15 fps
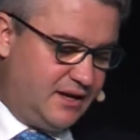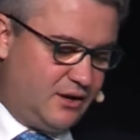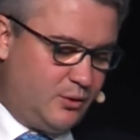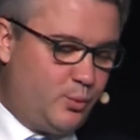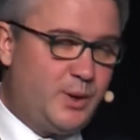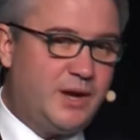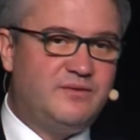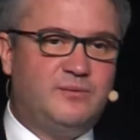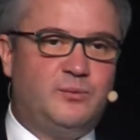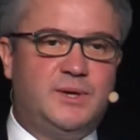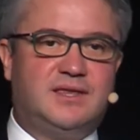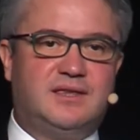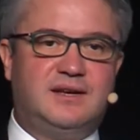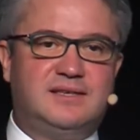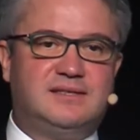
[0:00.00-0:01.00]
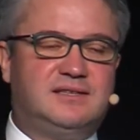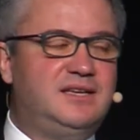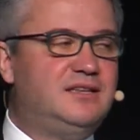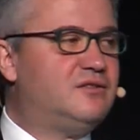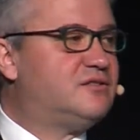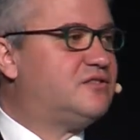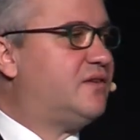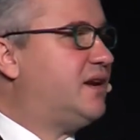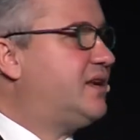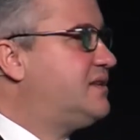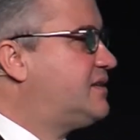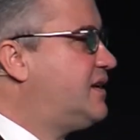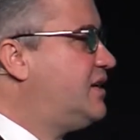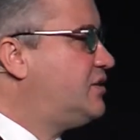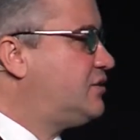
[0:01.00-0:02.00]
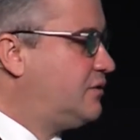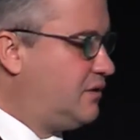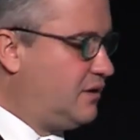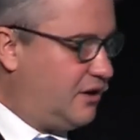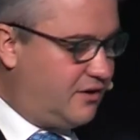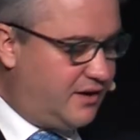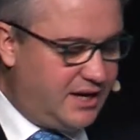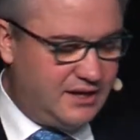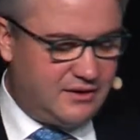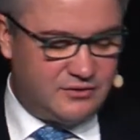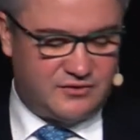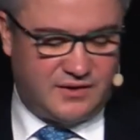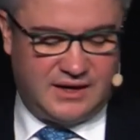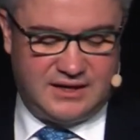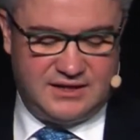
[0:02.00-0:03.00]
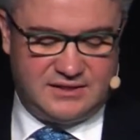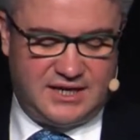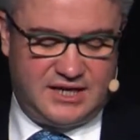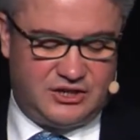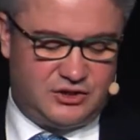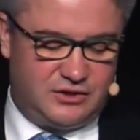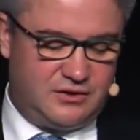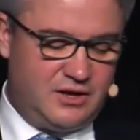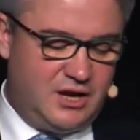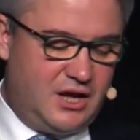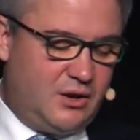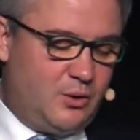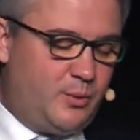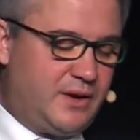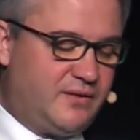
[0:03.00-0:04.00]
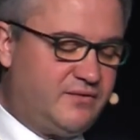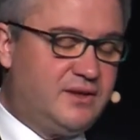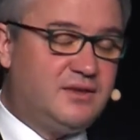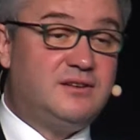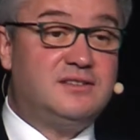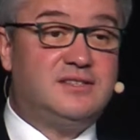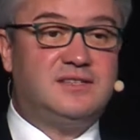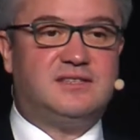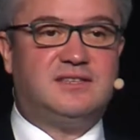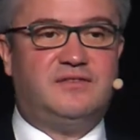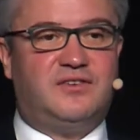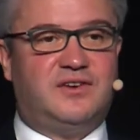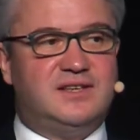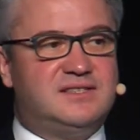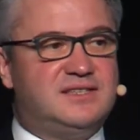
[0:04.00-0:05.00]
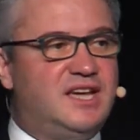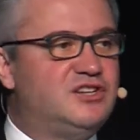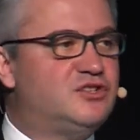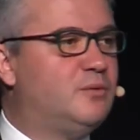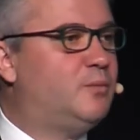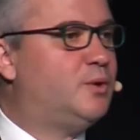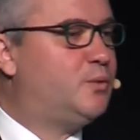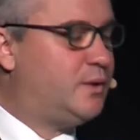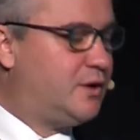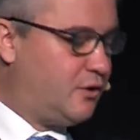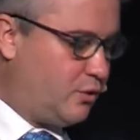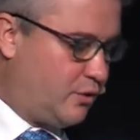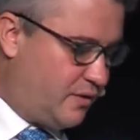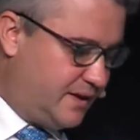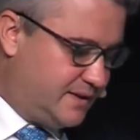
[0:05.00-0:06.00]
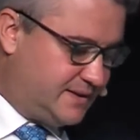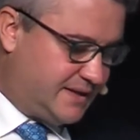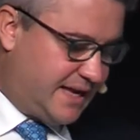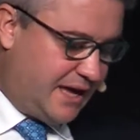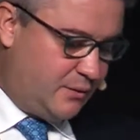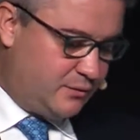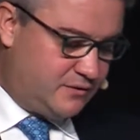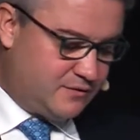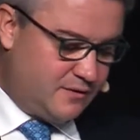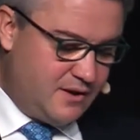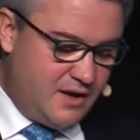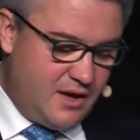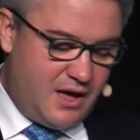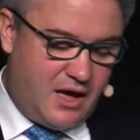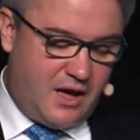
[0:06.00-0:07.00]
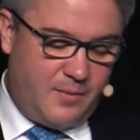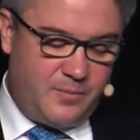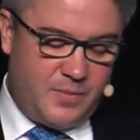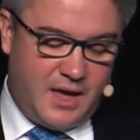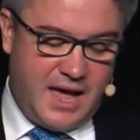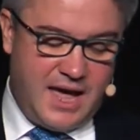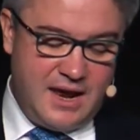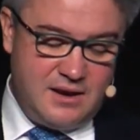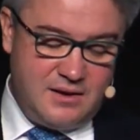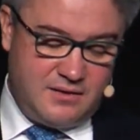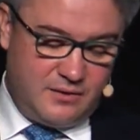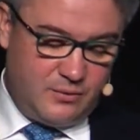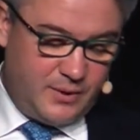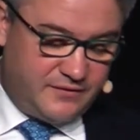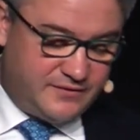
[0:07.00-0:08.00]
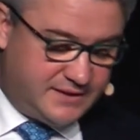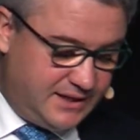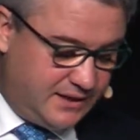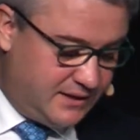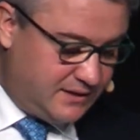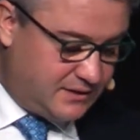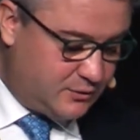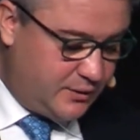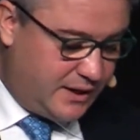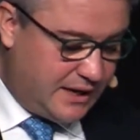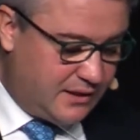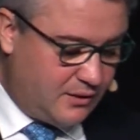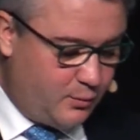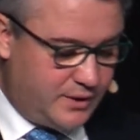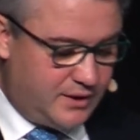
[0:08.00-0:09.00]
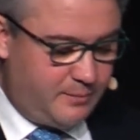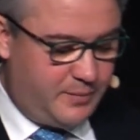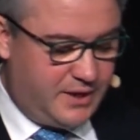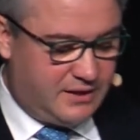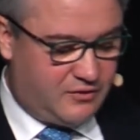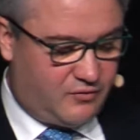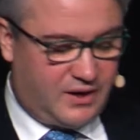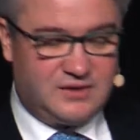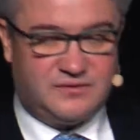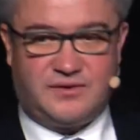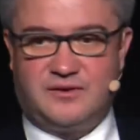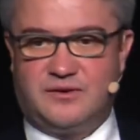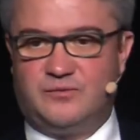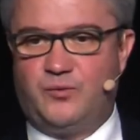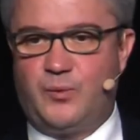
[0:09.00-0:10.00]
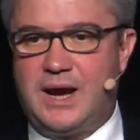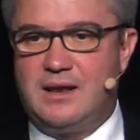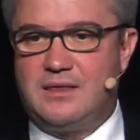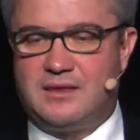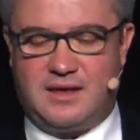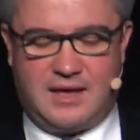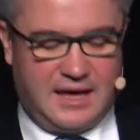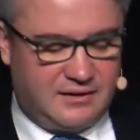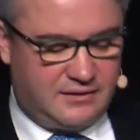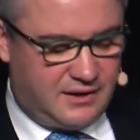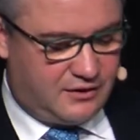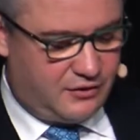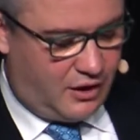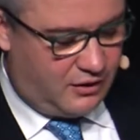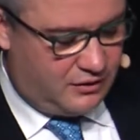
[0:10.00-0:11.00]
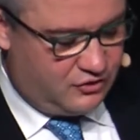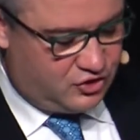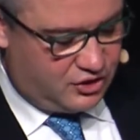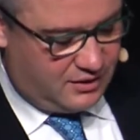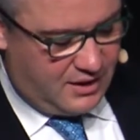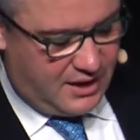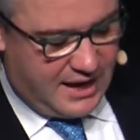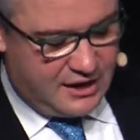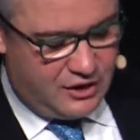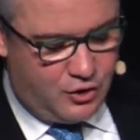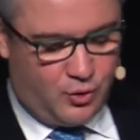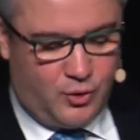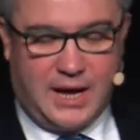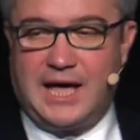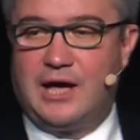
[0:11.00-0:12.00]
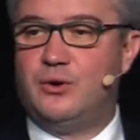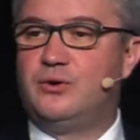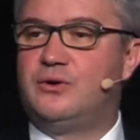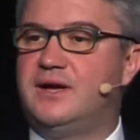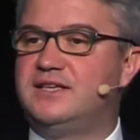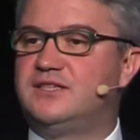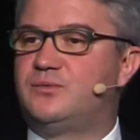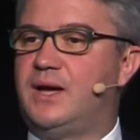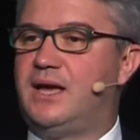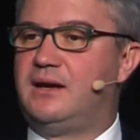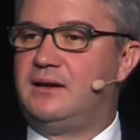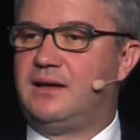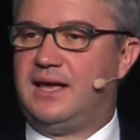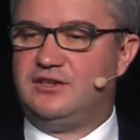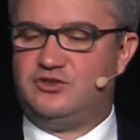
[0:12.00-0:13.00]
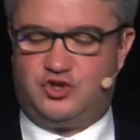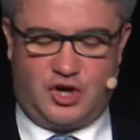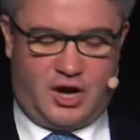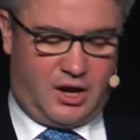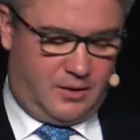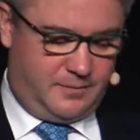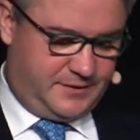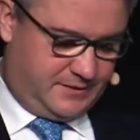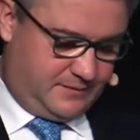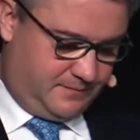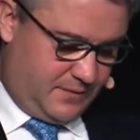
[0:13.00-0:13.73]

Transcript: We have witnessed deindustrialization, reindustrialization. We have witnessed its differentiation between North and South. And we have seen this together with a big transfer of wealth and technology and know-how as well as jobs.